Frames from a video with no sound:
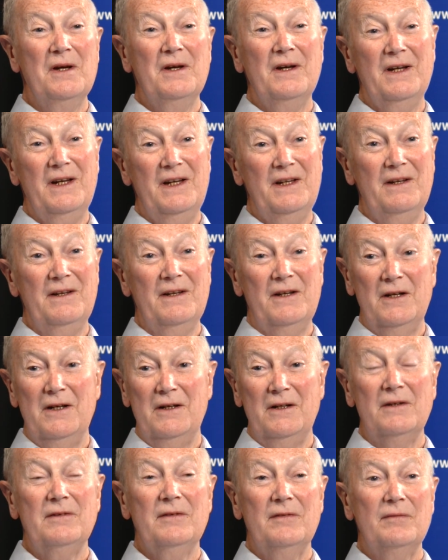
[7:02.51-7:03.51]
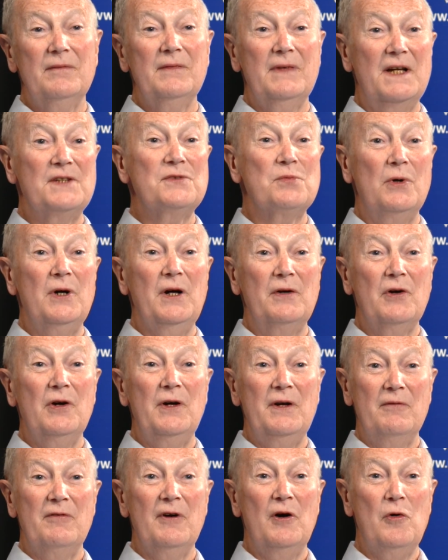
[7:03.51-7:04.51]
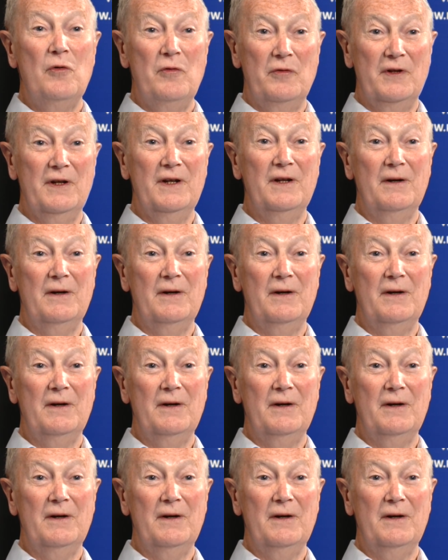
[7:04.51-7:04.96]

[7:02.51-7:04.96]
And that's why I got involved, and